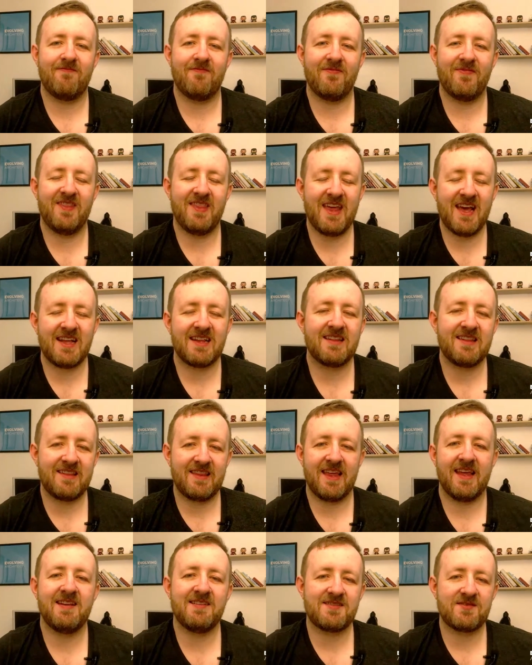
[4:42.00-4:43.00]

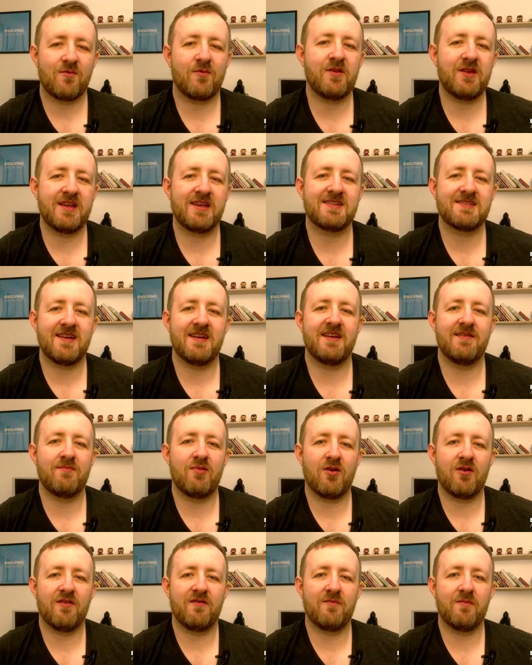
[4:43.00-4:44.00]
that's a really exciting
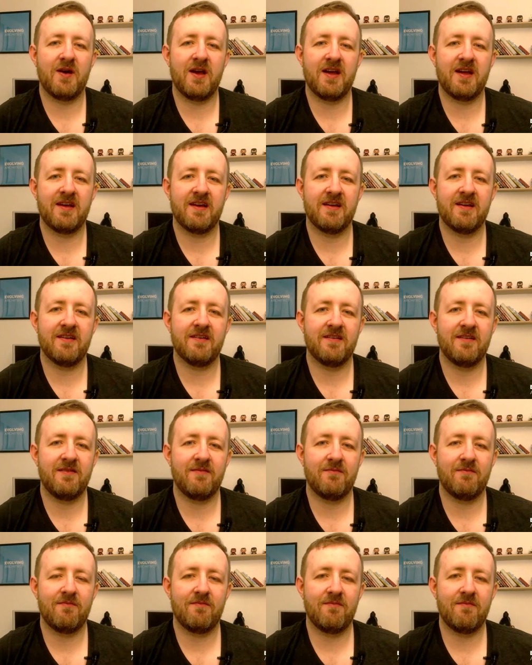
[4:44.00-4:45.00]
part of
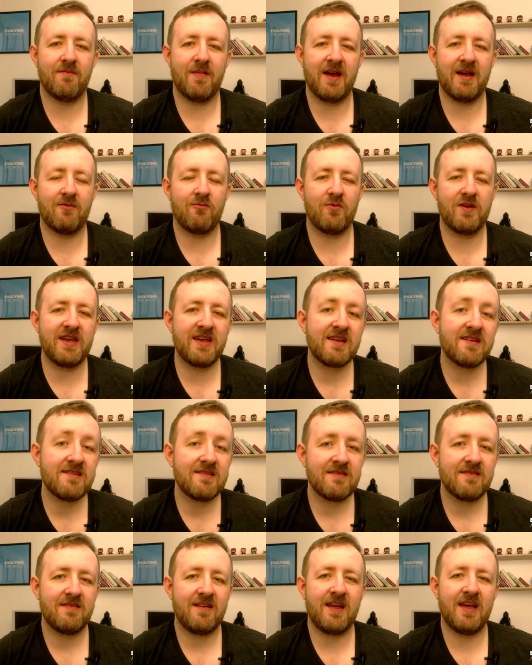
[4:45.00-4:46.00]
my week.
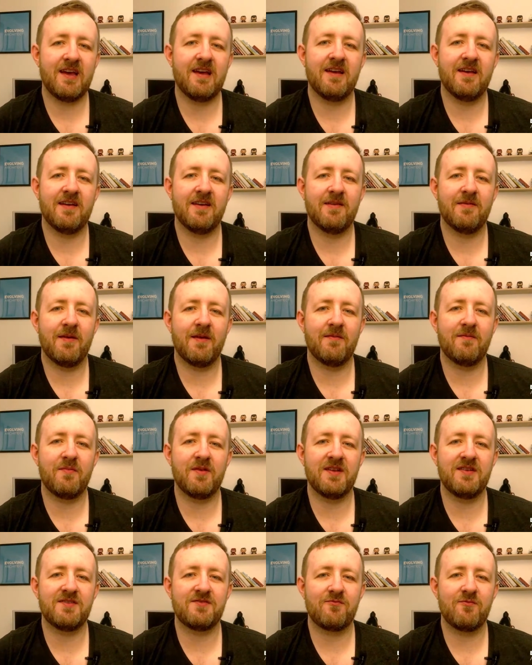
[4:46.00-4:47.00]
I've
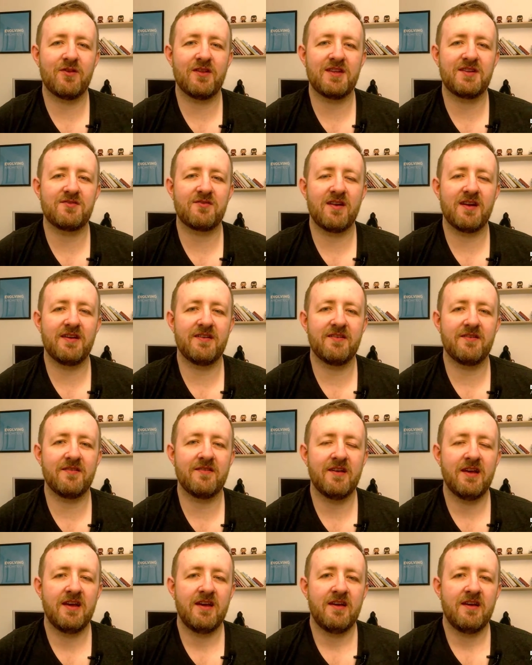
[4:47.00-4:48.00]
been really trying
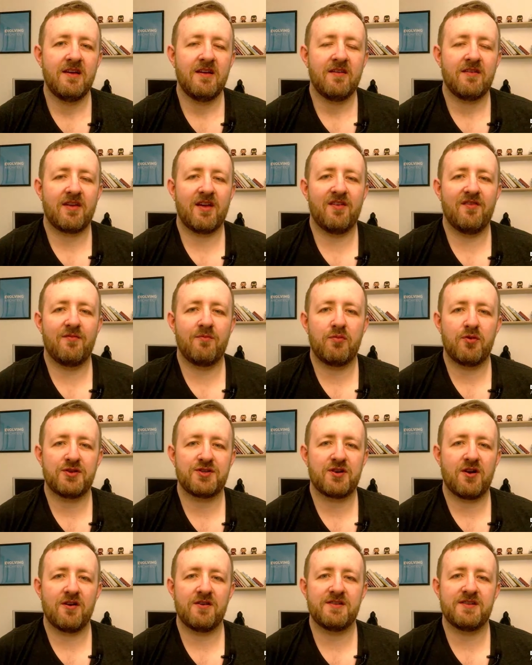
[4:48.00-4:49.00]
to kind of push
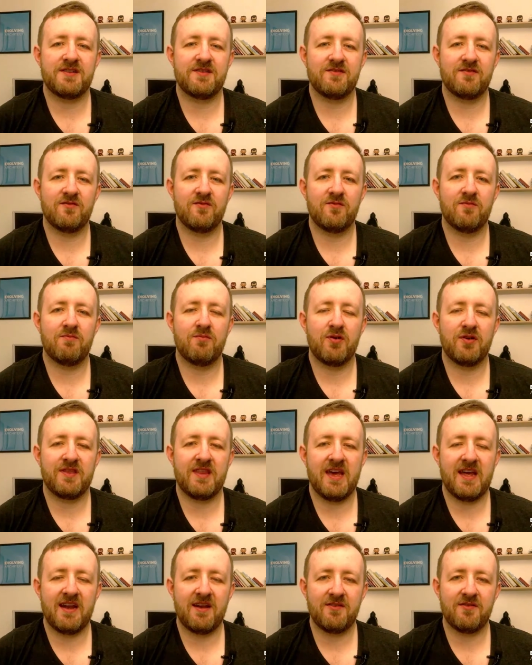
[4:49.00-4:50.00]
hard to put
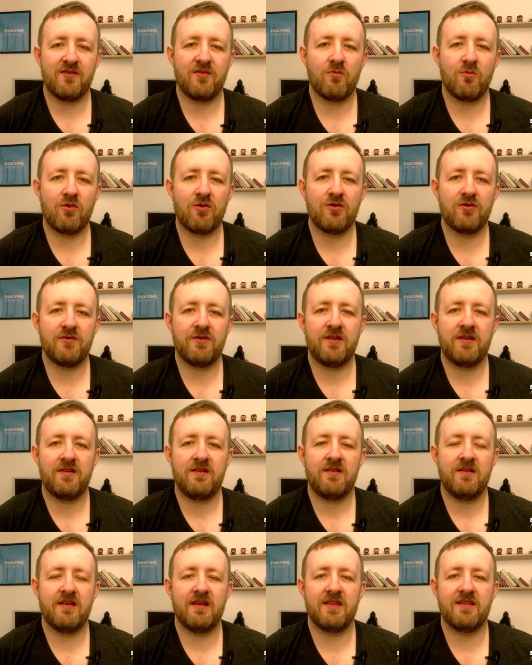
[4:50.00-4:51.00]
that out into the world.
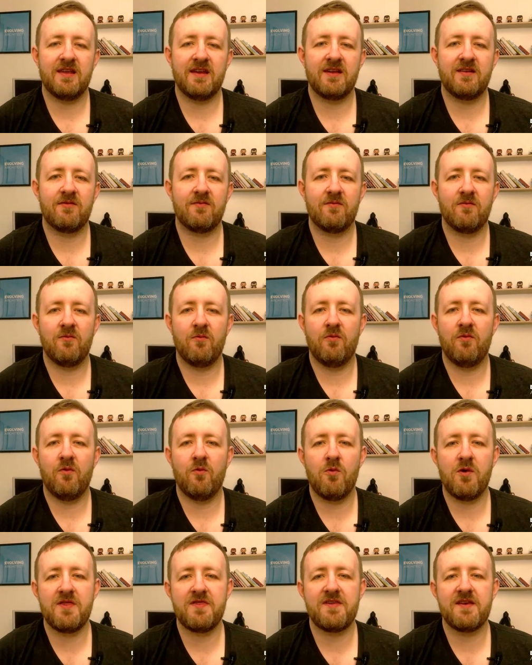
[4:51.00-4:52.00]
I think the
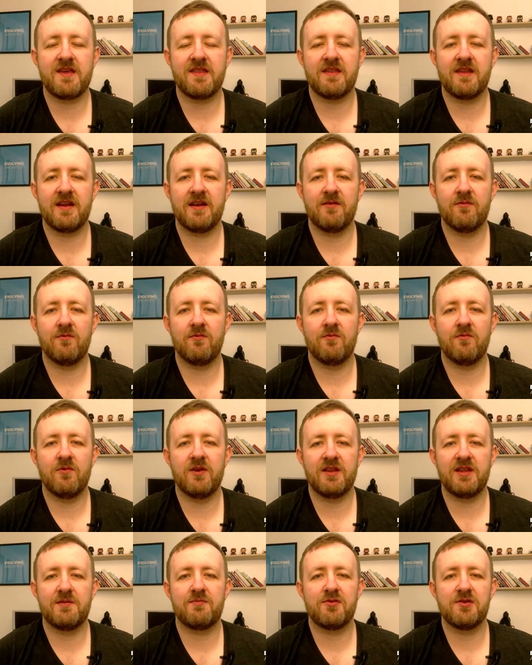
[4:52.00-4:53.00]
one thing that I
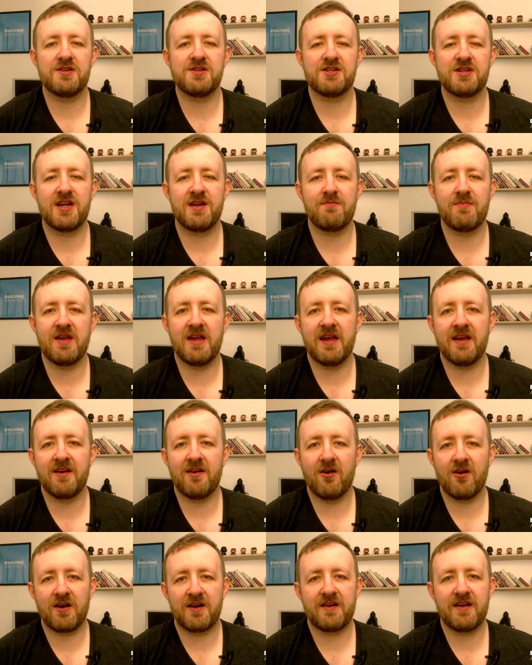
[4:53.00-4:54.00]
really appreciate being an
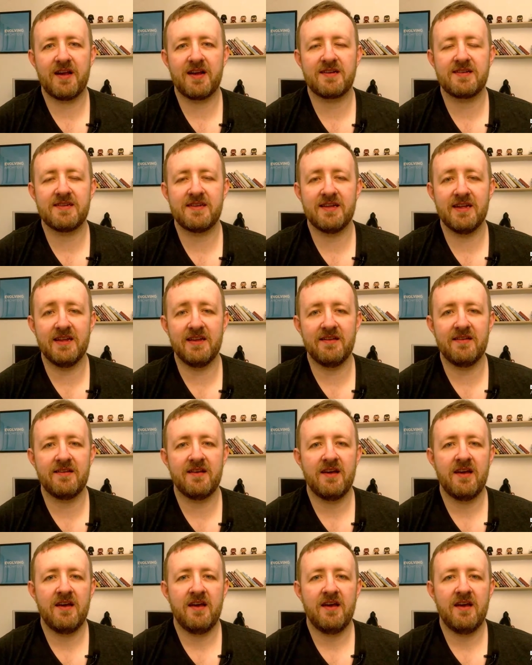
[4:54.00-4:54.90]
architect and